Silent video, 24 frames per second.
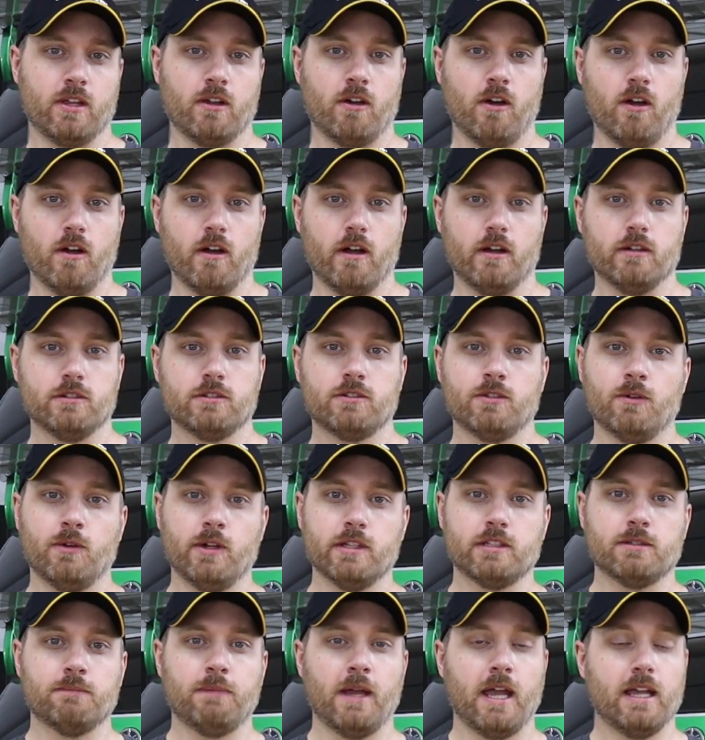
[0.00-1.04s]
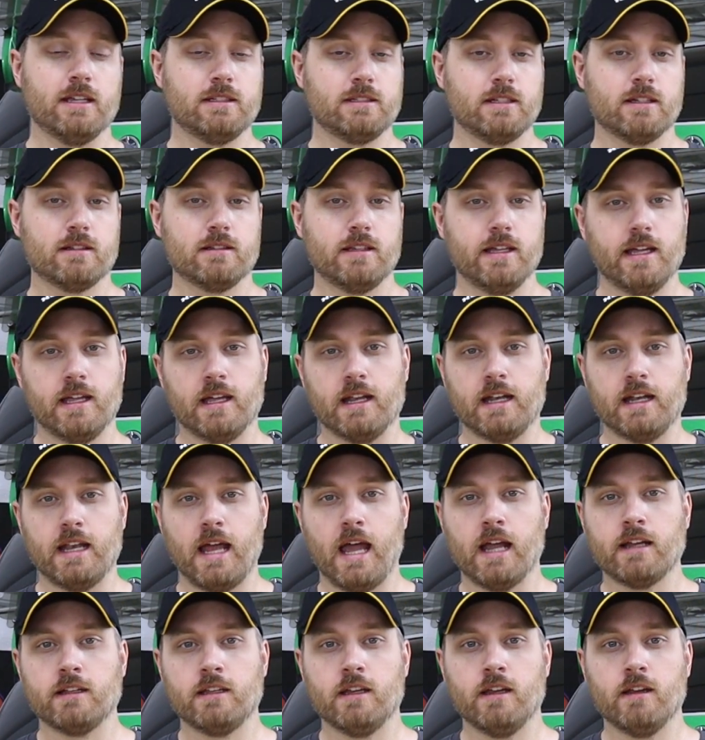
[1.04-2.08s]
the cart. So it's basically
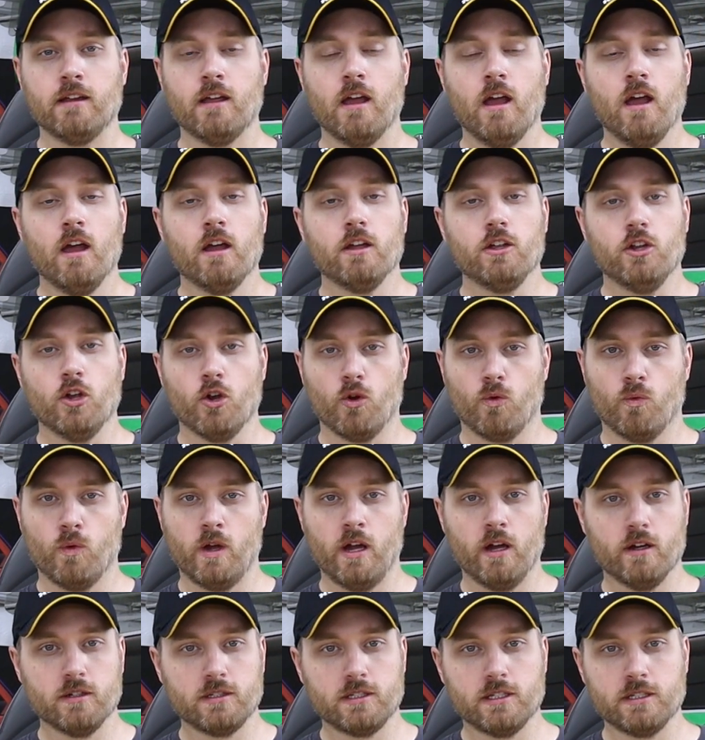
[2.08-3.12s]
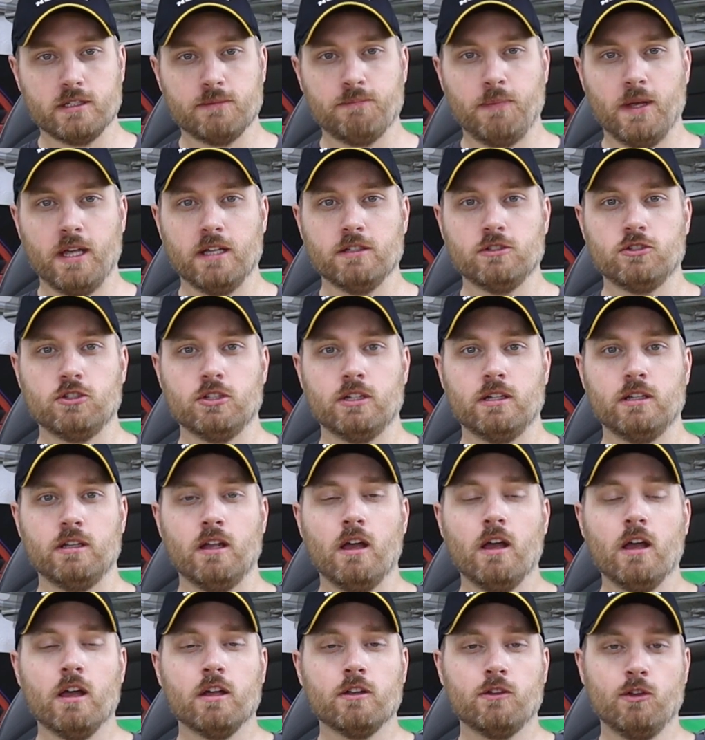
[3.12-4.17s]
connecting your rear suspension
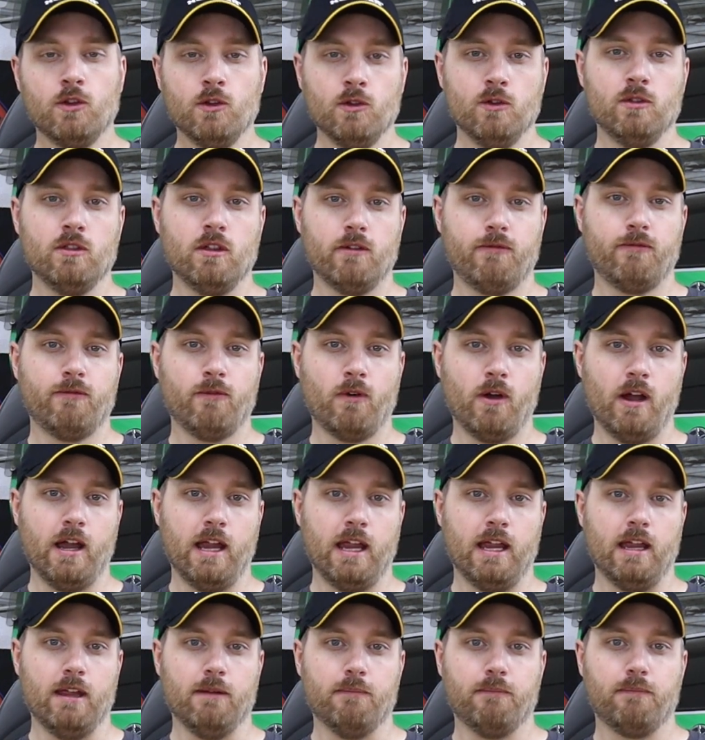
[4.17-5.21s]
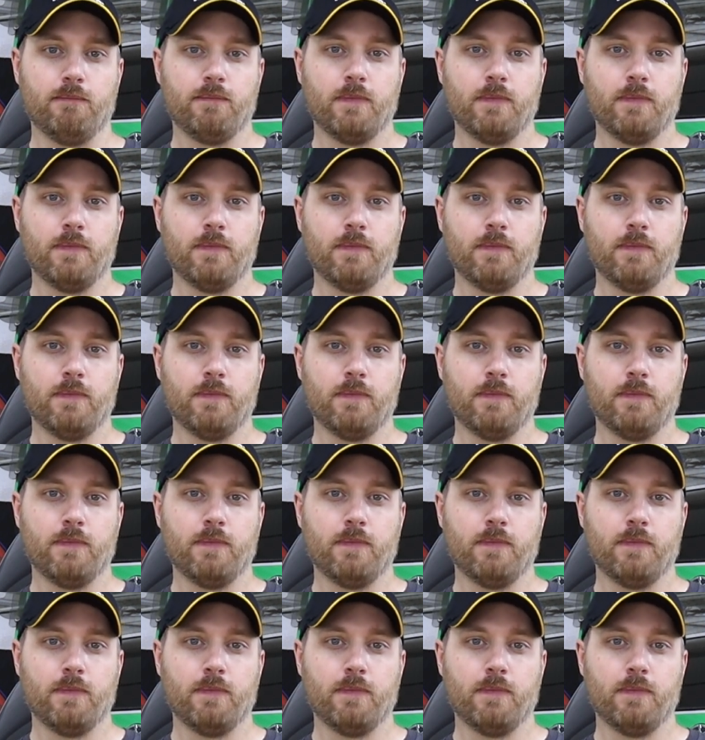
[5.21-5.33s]
to the frame.